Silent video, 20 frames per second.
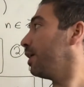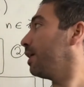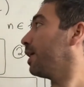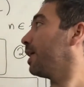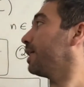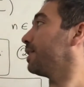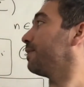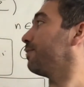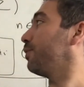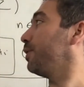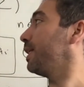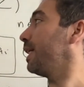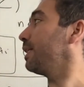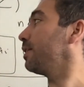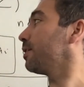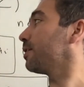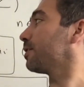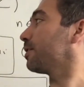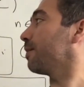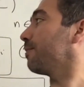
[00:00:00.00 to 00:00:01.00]
is if we take the
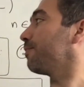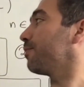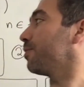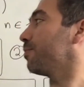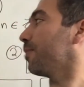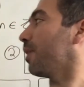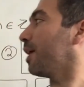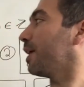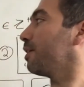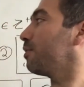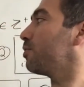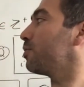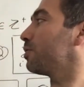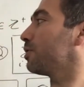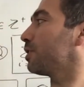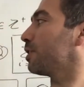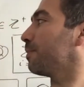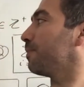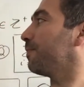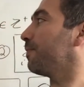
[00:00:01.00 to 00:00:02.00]
sum from I equals
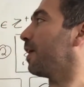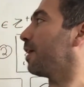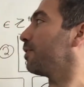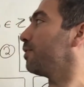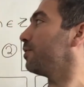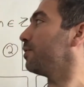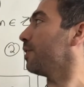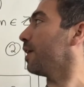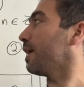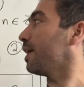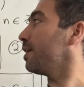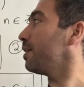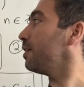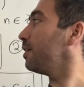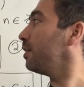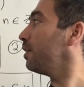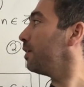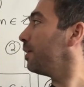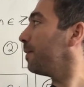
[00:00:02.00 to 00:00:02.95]
some value to n